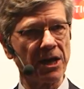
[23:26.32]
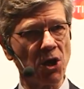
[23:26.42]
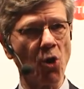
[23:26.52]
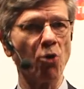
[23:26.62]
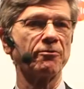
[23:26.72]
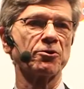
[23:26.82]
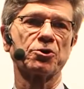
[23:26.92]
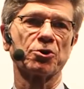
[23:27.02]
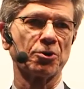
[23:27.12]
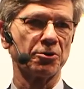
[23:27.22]
can
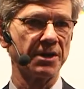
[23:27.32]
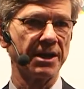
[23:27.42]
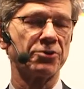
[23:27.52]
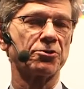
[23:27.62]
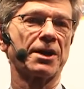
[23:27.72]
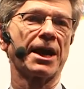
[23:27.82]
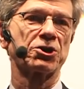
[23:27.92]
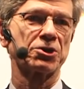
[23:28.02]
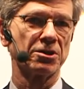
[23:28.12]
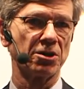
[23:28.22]
overturn the
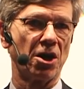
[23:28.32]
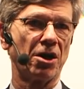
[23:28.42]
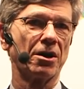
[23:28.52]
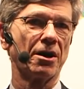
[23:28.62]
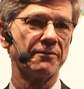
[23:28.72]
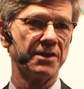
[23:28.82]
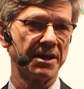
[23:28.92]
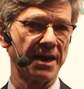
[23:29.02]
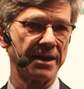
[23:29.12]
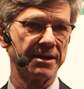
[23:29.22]
international law of
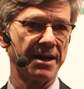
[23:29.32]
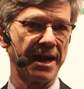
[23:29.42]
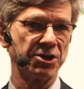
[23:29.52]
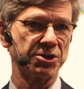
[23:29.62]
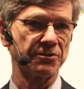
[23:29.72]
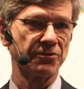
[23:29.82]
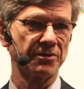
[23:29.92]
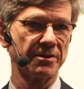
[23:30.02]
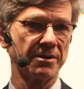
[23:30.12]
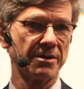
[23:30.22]
the United
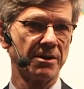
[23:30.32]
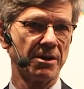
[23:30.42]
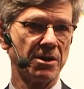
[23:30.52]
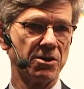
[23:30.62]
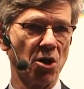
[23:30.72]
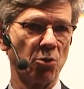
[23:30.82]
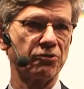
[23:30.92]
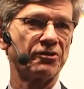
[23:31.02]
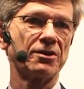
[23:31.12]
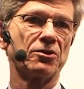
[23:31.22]
Nations.
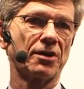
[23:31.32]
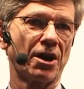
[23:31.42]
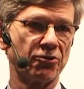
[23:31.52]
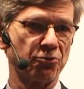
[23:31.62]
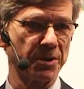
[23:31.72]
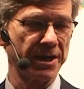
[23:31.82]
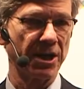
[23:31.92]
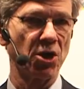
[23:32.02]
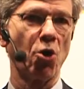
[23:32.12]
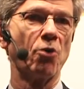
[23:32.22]
No single country
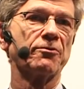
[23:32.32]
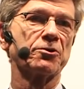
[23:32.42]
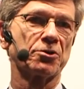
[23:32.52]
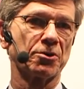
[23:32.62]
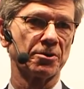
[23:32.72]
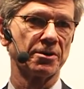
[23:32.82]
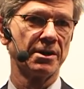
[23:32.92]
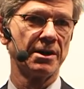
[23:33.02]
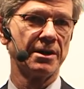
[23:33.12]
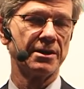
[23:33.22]
can
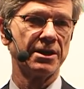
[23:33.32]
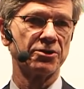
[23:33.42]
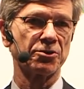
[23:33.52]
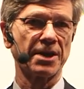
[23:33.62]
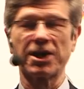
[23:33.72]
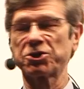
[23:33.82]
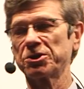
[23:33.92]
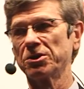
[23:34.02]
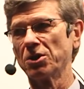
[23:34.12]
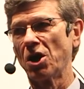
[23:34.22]
overturn the
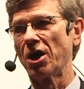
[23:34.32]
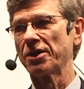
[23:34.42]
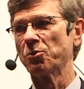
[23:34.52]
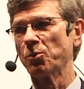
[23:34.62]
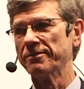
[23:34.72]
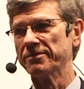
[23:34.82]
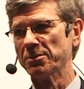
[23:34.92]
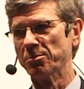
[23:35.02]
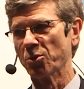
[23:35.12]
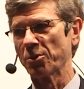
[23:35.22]
international law that we've
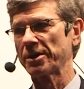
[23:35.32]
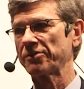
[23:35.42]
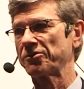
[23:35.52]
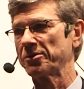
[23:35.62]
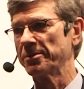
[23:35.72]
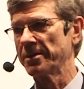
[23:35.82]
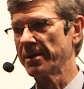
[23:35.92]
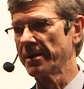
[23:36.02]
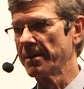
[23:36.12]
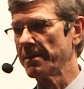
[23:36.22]
laboriously
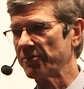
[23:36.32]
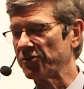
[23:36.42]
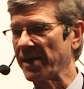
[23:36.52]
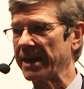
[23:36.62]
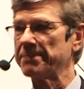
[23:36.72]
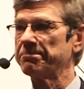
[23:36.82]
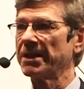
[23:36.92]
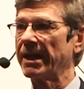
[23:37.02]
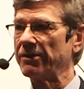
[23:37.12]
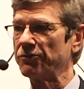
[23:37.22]
set in
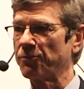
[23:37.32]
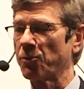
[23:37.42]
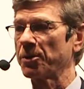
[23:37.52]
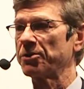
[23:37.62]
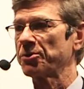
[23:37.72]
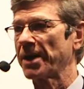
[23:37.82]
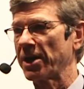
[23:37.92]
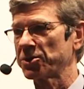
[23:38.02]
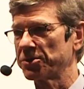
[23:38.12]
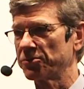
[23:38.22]
place for
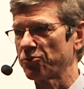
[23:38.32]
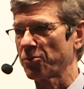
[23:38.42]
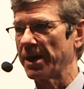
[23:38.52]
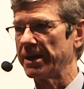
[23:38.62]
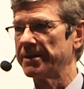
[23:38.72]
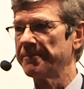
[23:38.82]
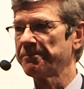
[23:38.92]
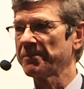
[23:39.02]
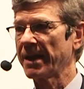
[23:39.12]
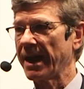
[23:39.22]
international trade
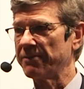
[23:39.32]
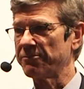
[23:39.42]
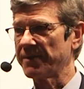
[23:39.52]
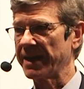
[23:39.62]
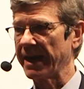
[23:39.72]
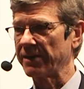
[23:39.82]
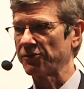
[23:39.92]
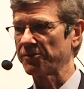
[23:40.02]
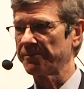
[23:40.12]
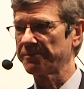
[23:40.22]
and
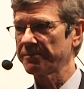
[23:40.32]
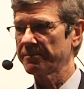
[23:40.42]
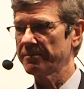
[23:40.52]
finance.